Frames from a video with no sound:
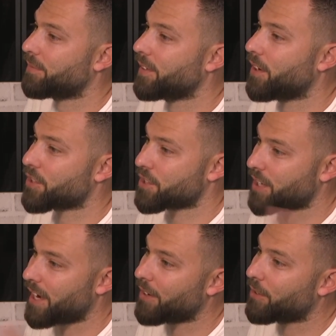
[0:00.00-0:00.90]
larger
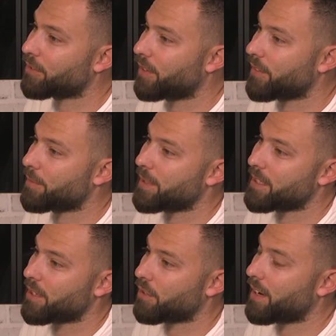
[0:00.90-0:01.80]
scale rather than be
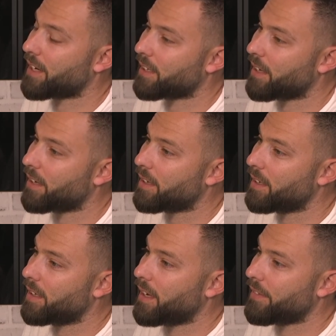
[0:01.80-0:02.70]
so granular,
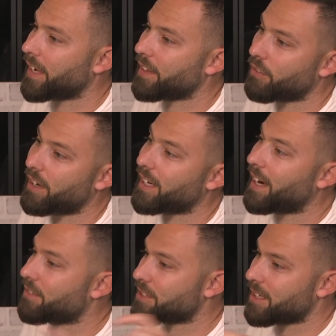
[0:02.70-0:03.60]
and they get the
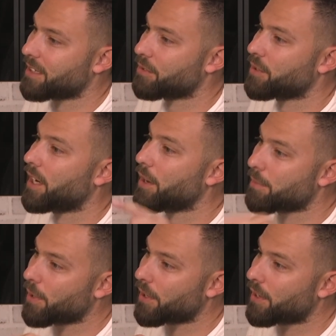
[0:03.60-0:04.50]
granularity through the loan
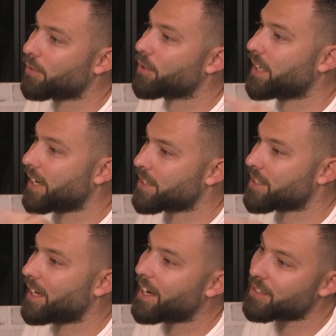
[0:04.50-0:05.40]
book of all the lenders
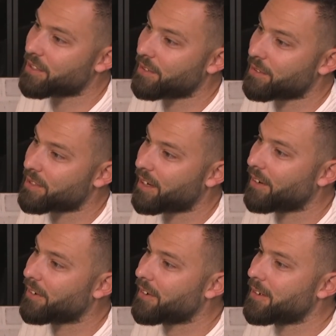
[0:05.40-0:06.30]
they lend to.
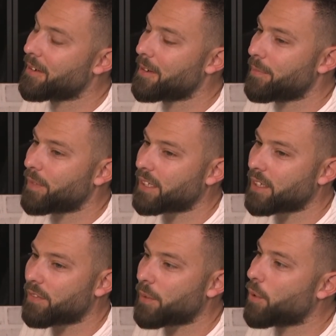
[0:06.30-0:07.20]
So I don't
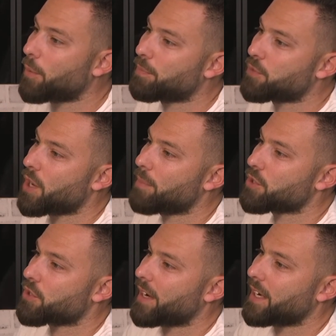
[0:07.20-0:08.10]
know if they will jump
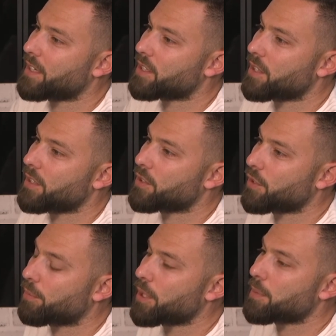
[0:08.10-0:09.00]
straight in as a
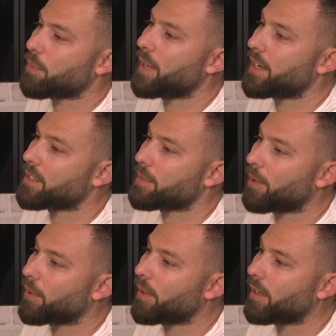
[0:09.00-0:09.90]
sort of principal lender to
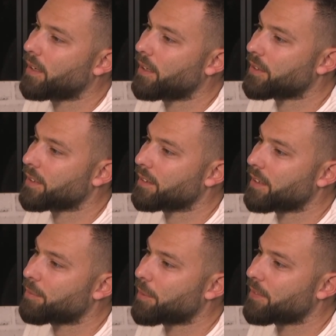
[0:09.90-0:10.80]
borrower. I think
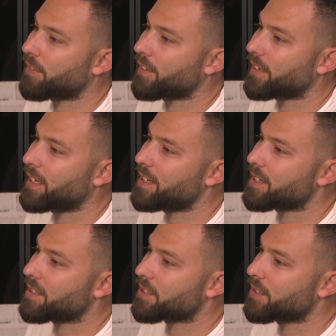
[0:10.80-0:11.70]
they've probably found it
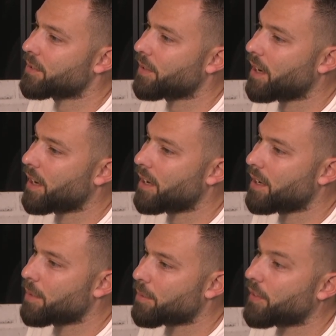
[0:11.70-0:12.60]
easier to
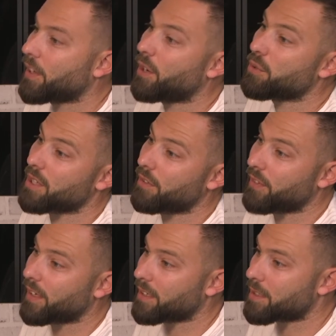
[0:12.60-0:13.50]
provide wholesale
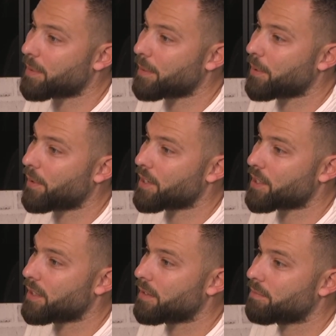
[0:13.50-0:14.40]
funding to people who
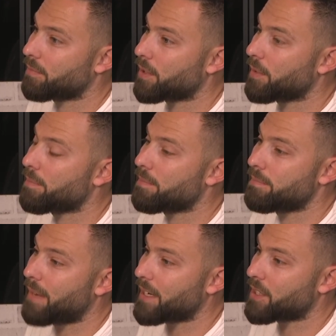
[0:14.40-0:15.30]
actually can
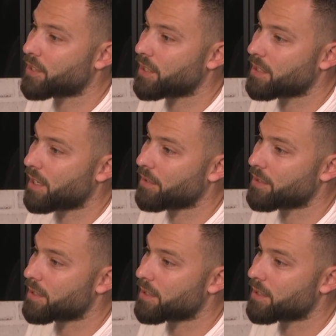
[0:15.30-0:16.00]
manage these loans.